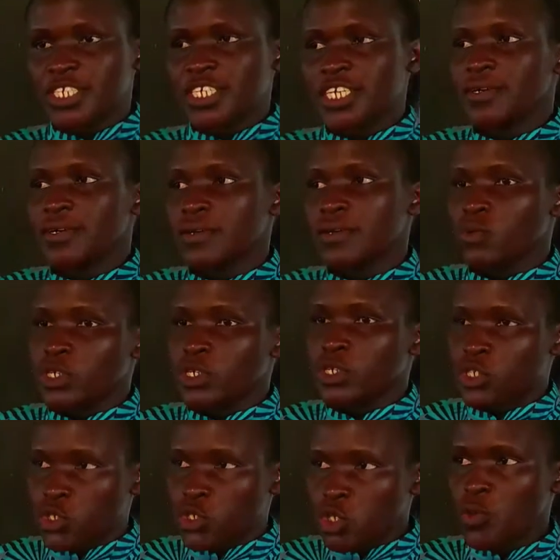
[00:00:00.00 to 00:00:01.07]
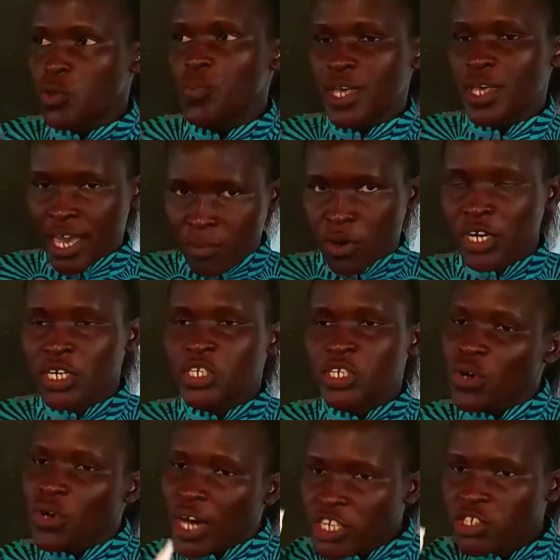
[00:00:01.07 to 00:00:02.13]
should be able to
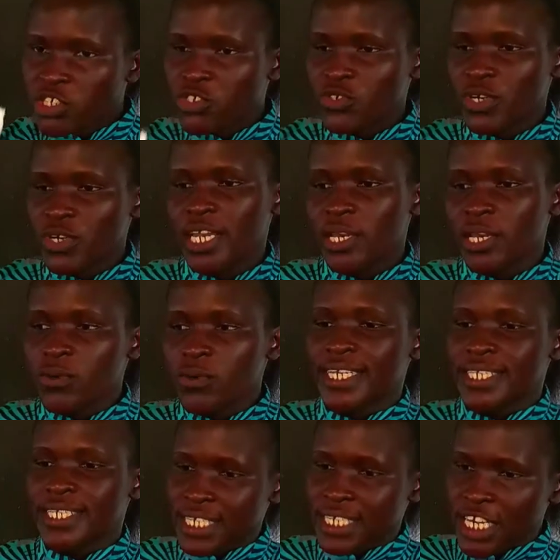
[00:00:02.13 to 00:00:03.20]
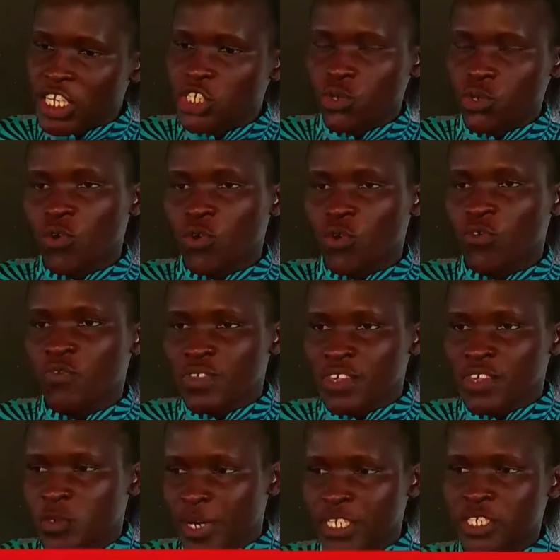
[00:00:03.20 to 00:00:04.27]
actually look at each of these
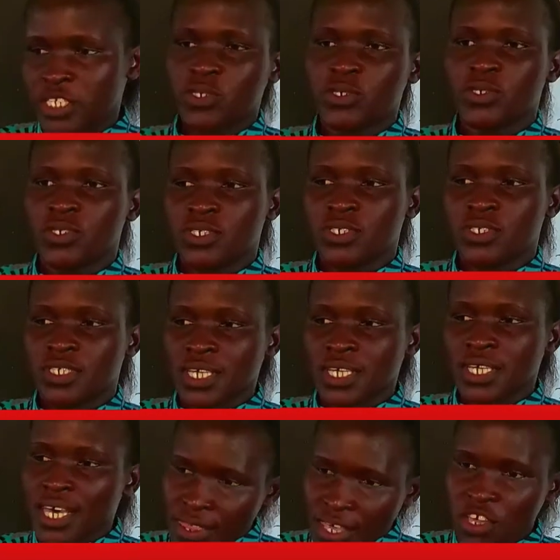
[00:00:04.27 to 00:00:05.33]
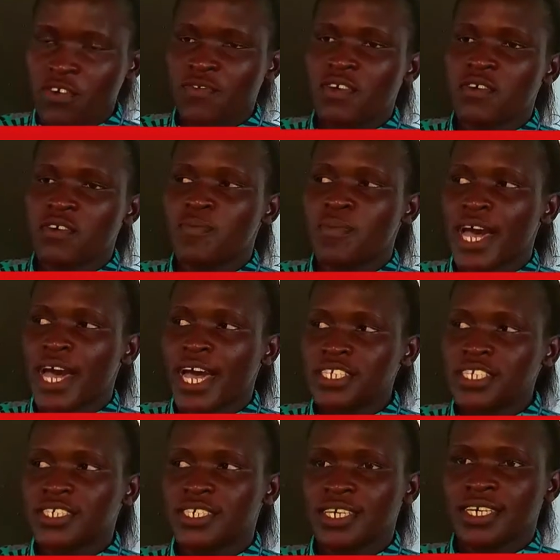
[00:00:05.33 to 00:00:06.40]
particles. Thank you very much.
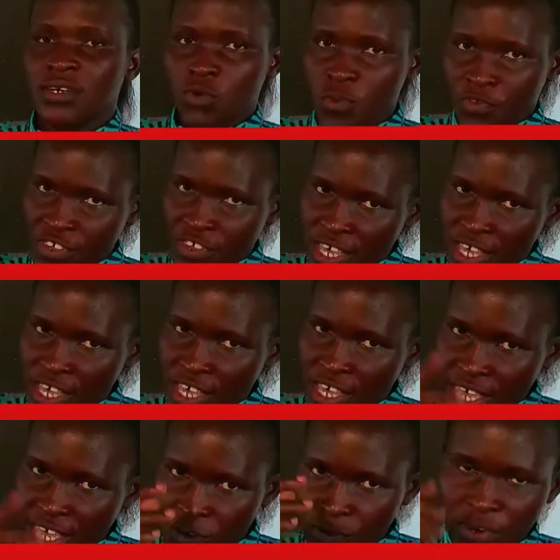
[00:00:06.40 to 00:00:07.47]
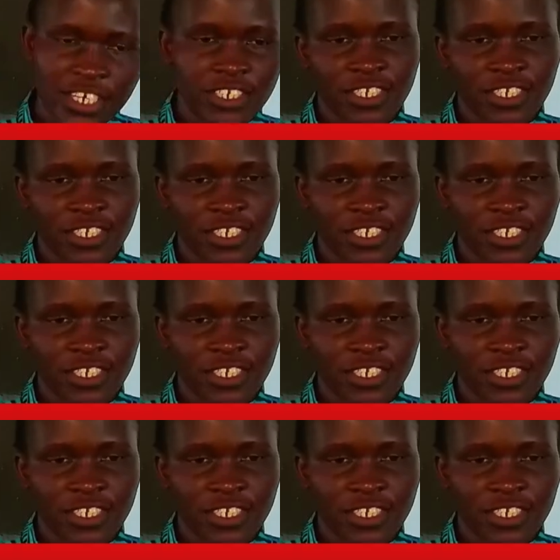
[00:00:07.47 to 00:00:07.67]
We'll see you next time.